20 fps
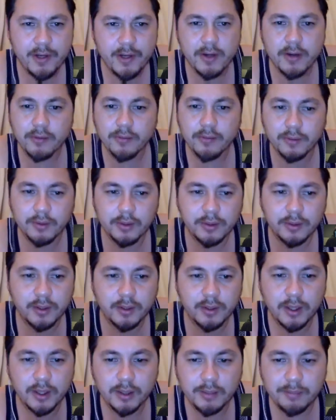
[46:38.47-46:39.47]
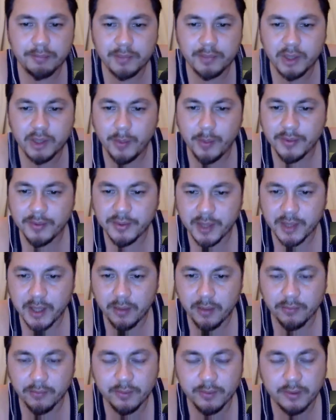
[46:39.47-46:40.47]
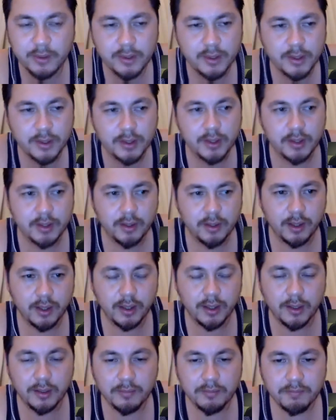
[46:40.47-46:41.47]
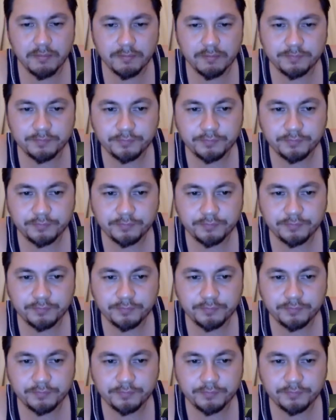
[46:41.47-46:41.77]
on going down the